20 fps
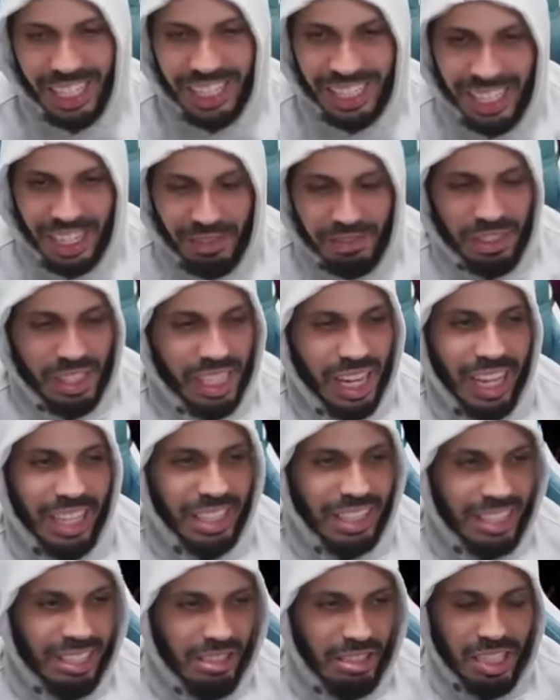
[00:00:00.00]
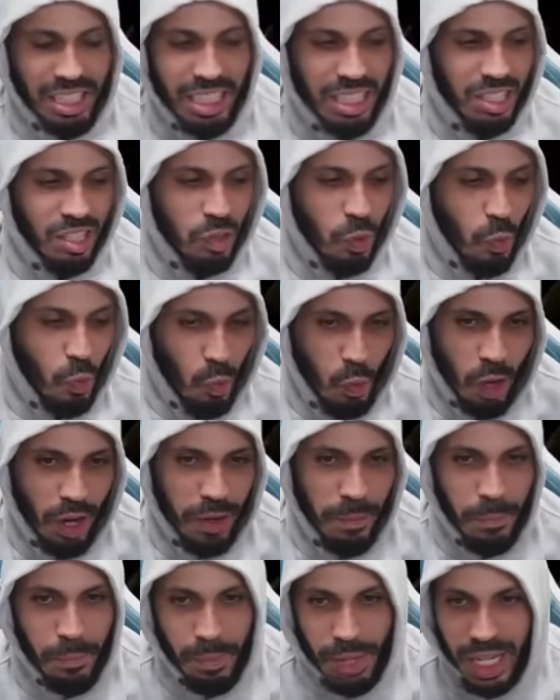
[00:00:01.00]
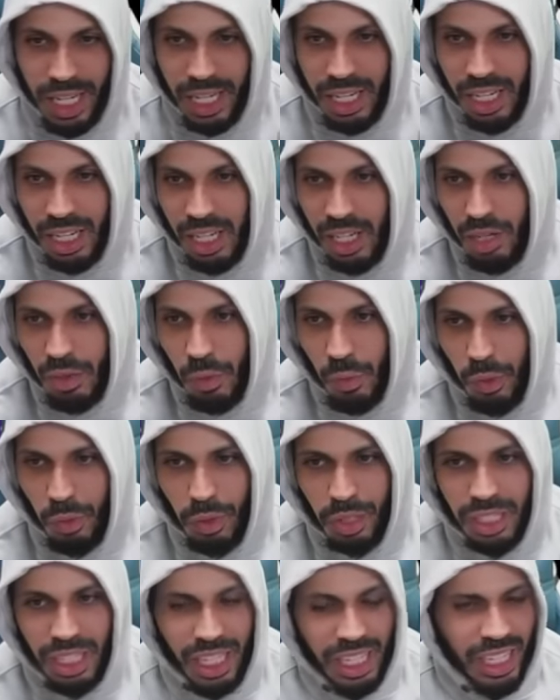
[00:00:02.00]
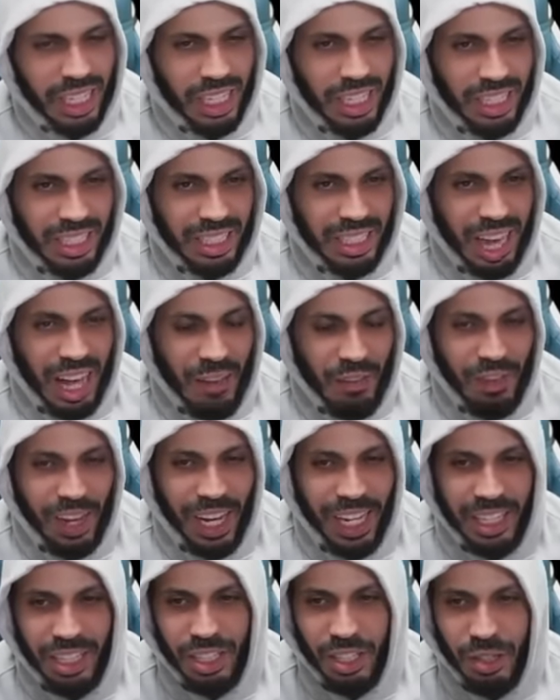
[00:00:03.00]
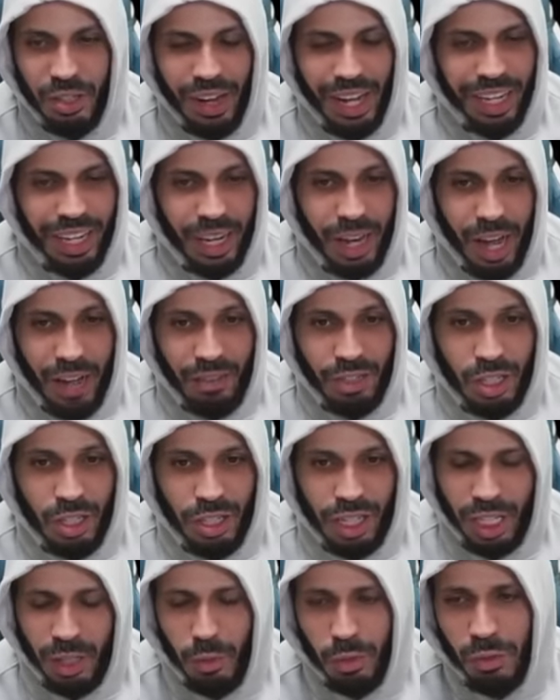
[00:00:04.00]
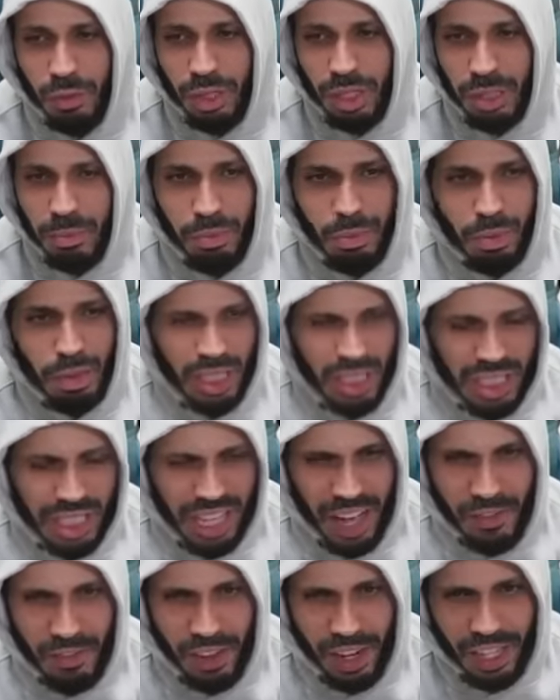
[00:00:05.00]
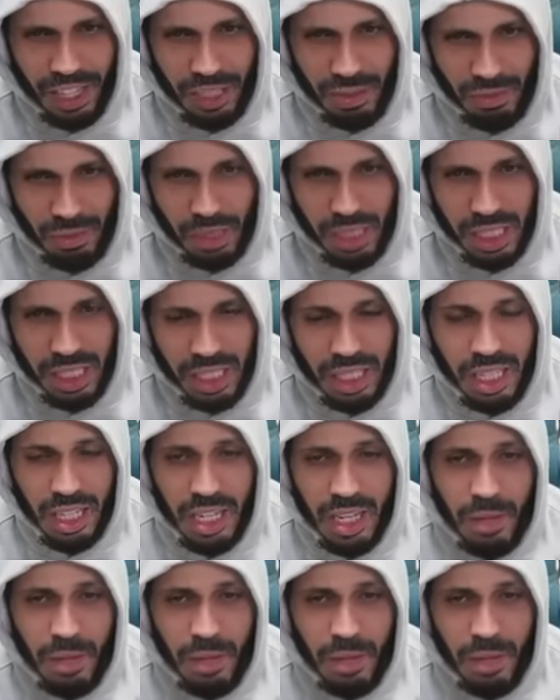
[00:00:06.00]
Definitely not serious one bit. We will take a sapphire, though. I haven't heard anyone really pulling sapphires from these.